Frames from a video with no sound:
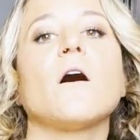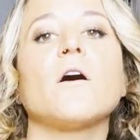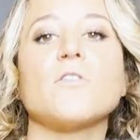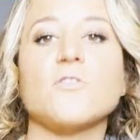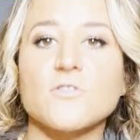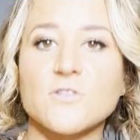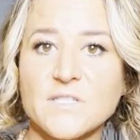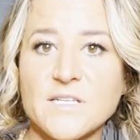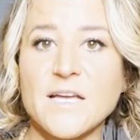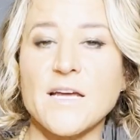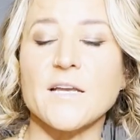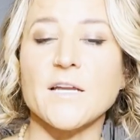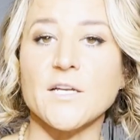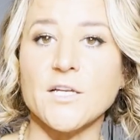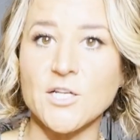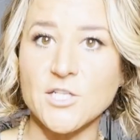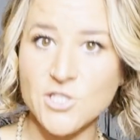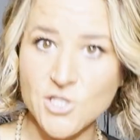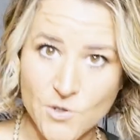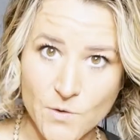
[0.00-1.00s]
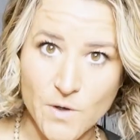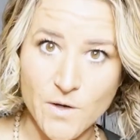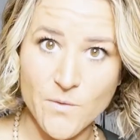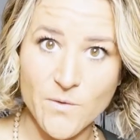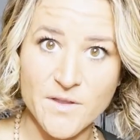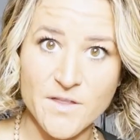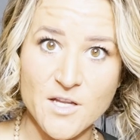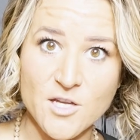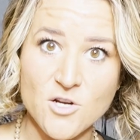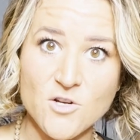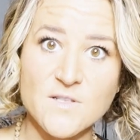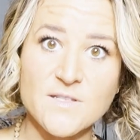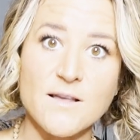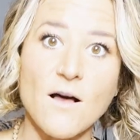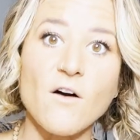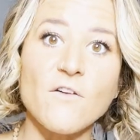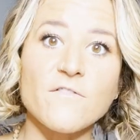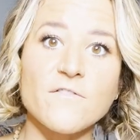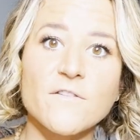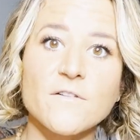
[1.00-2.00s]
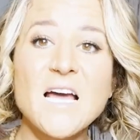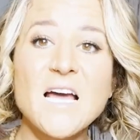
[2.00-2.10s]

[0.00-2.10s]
understand, and intuit within yourself.